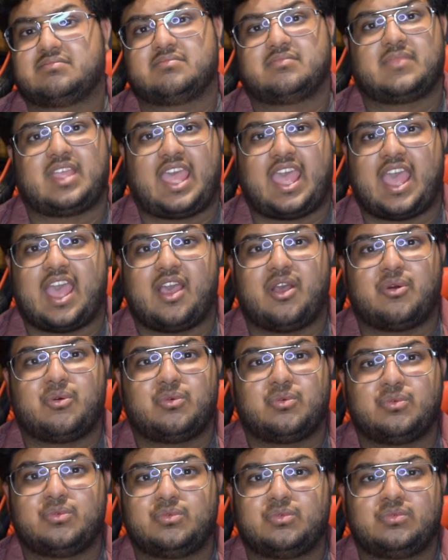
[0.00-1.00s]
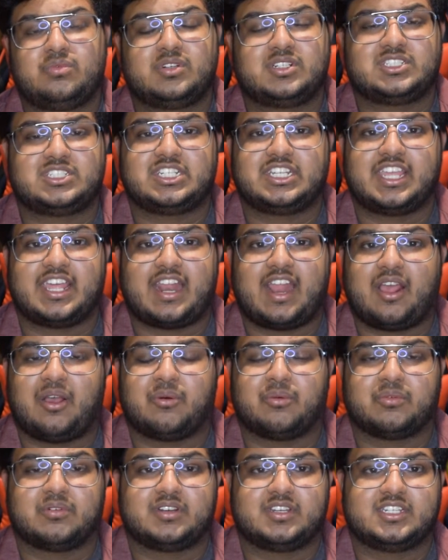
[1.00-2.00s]
How did she get
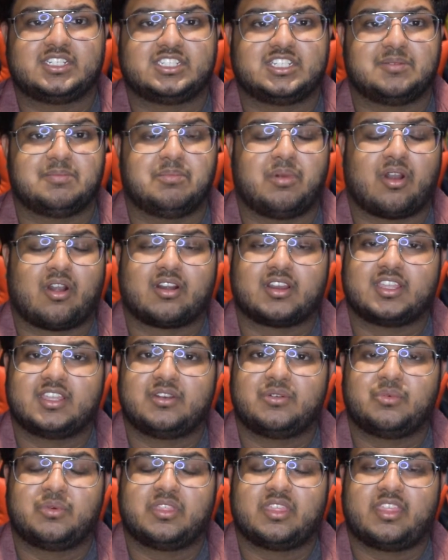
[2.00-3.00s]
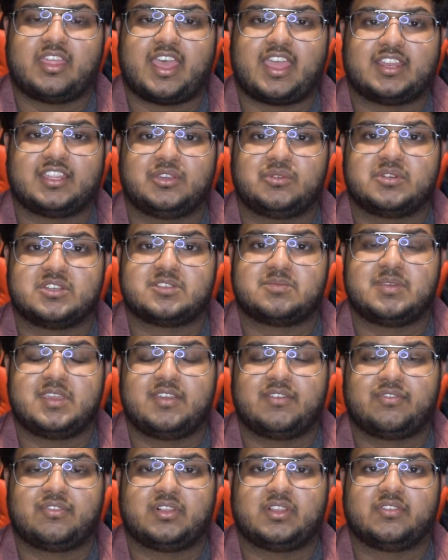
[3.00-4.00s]
out? Did she bargain with that
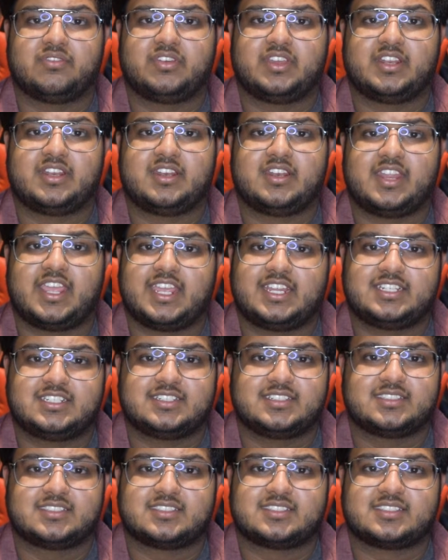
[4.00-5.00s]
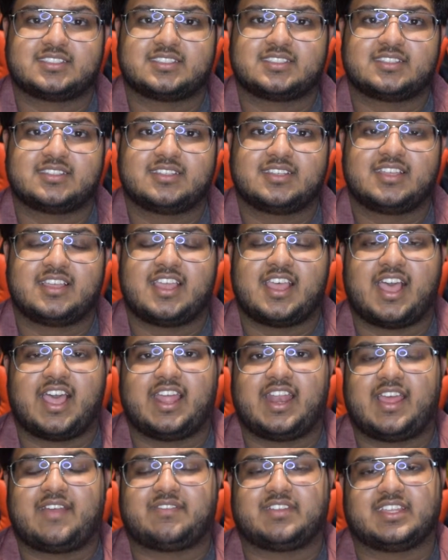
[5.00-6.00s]
USB full of hidden agents?
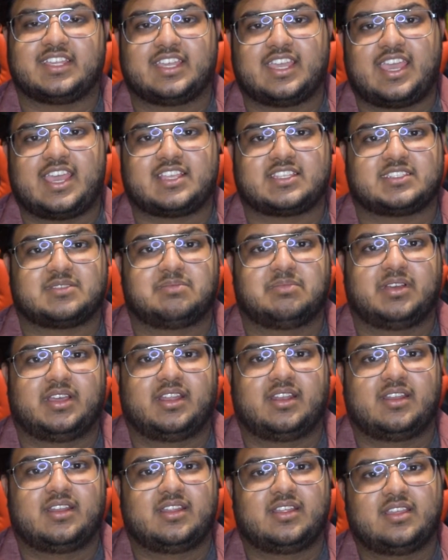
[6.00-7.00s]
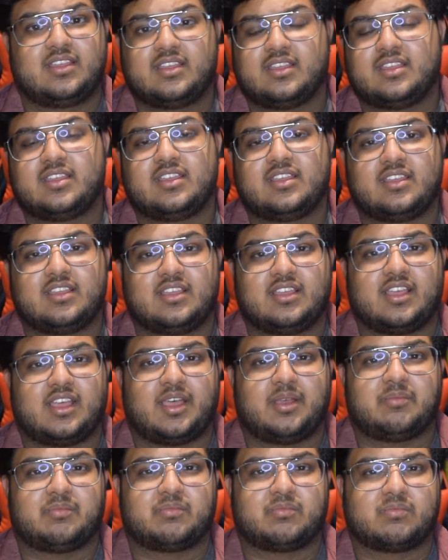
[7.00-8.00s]
I'd have to guess, but
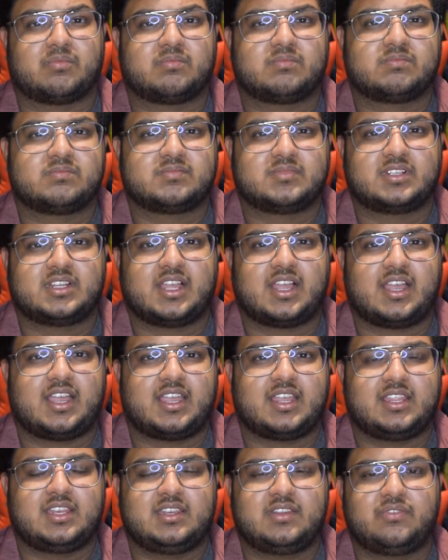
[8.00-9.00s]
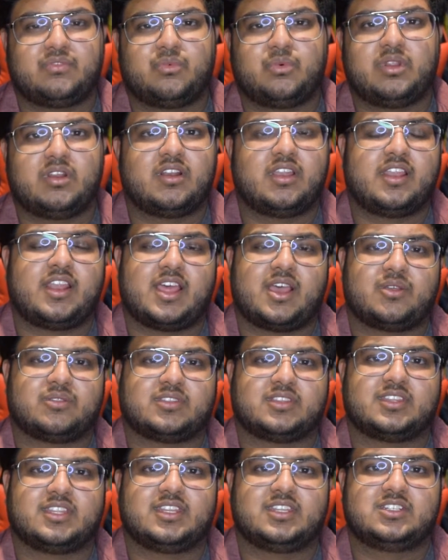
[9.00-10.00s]
I'm kind of weirded out
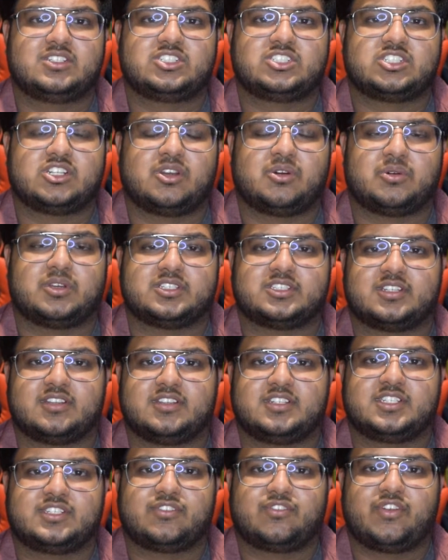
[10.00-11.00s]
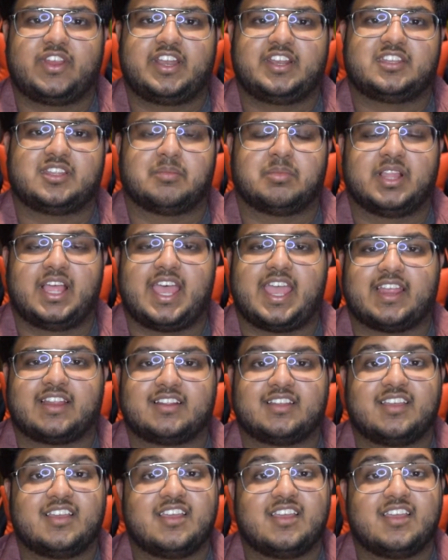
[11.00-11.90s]
that they didn't show us and it just faded to black.